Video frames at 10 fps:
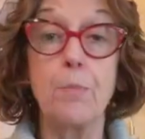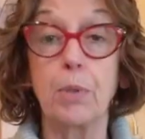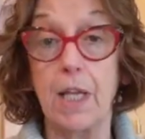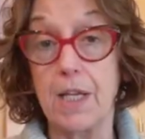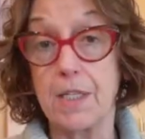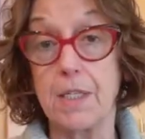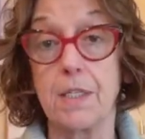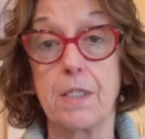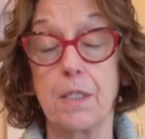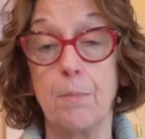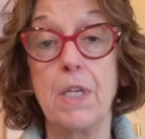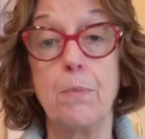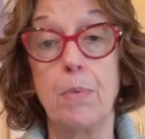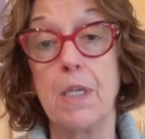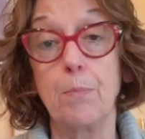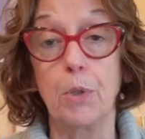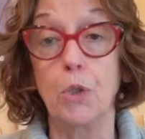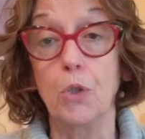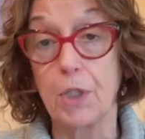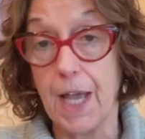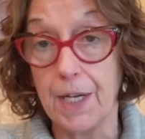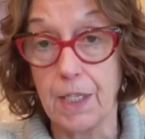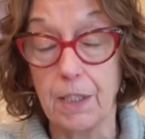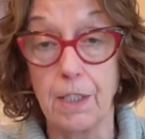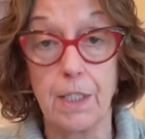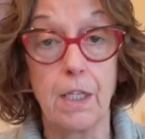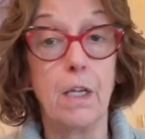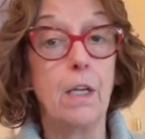places to meet people organically.